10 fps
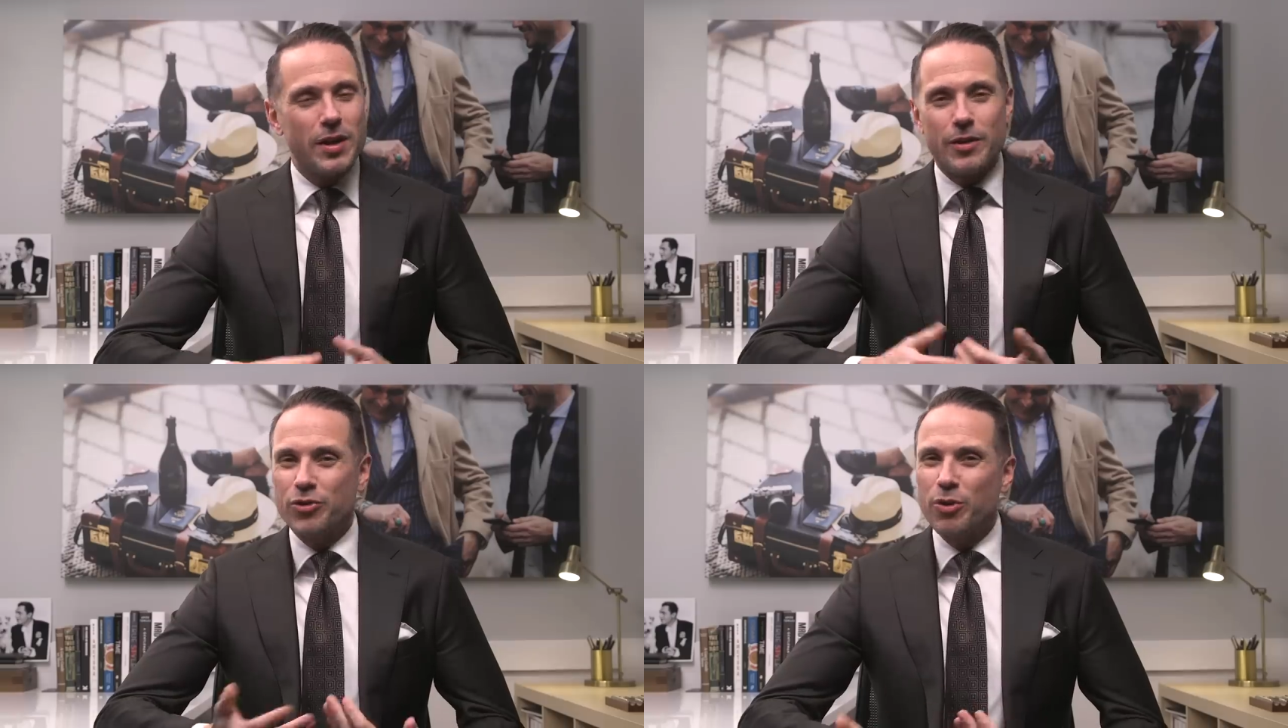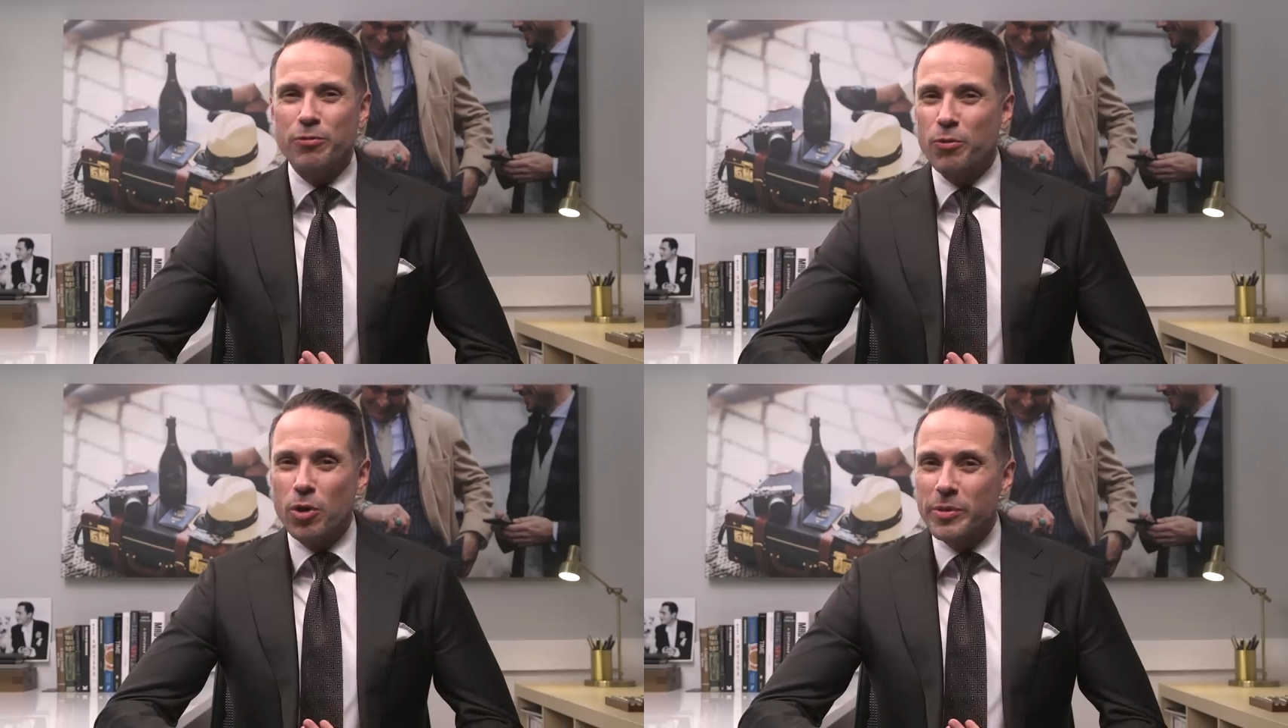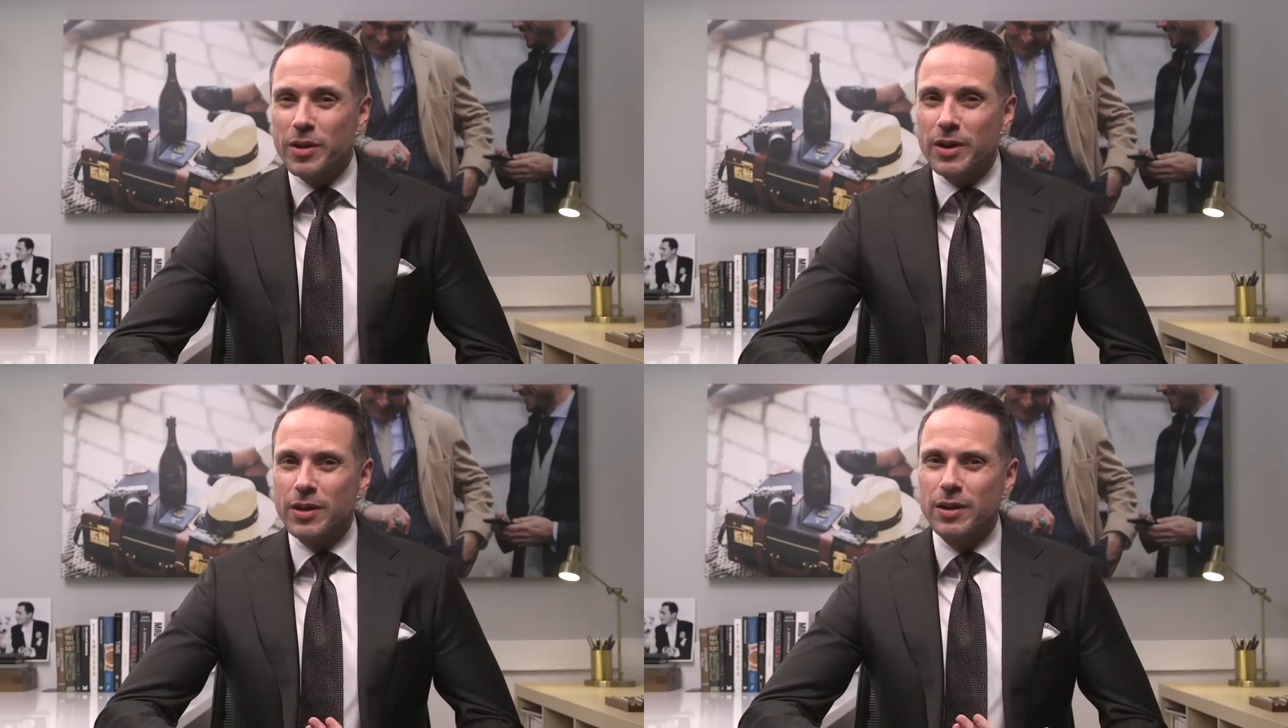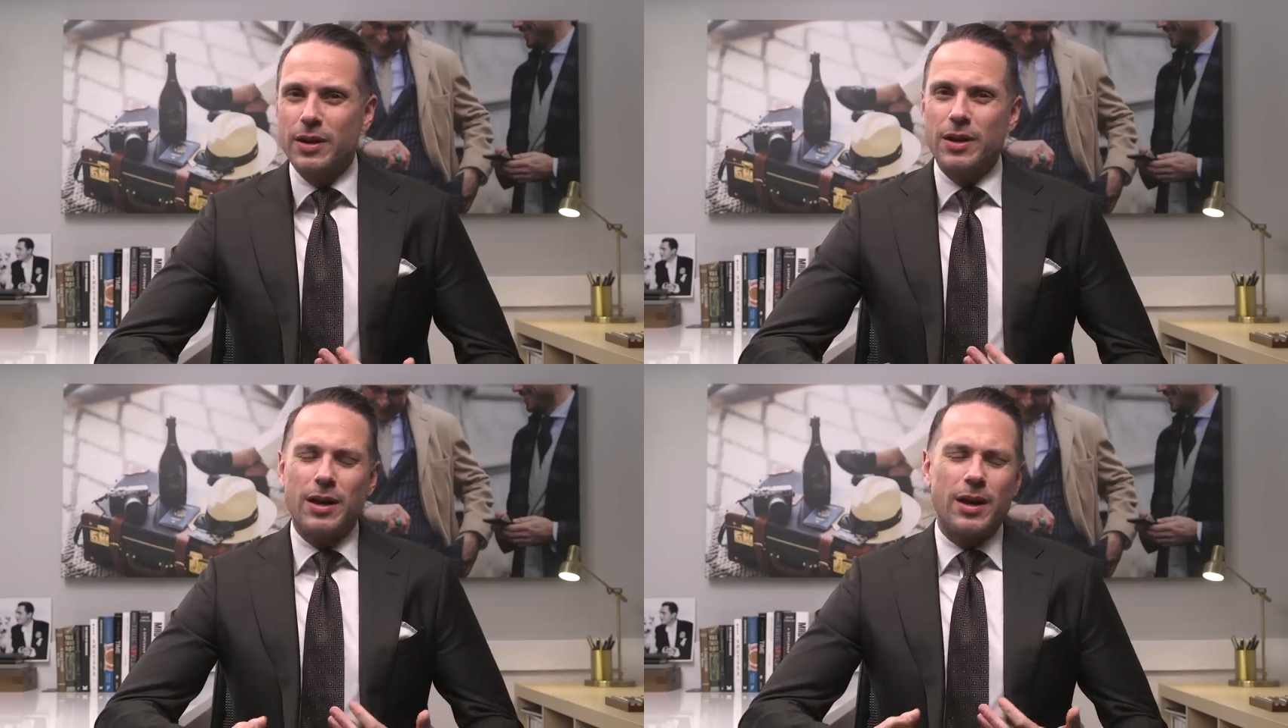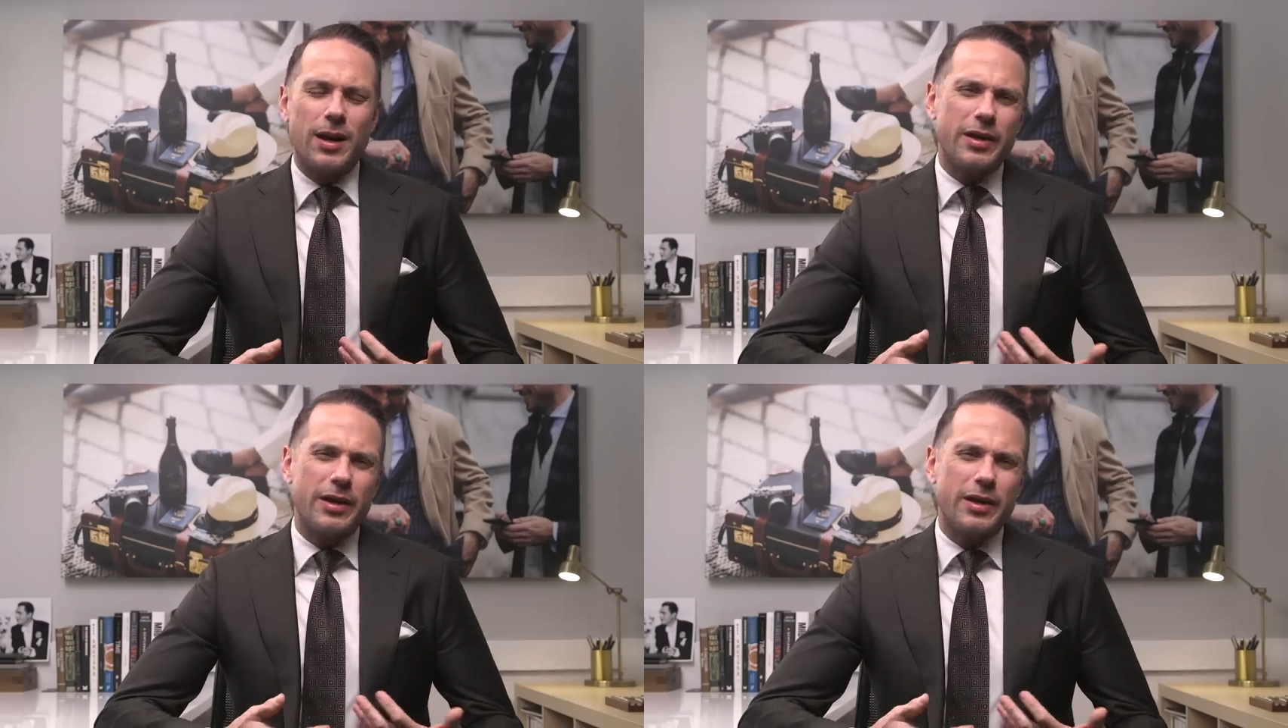There's no formula, uh,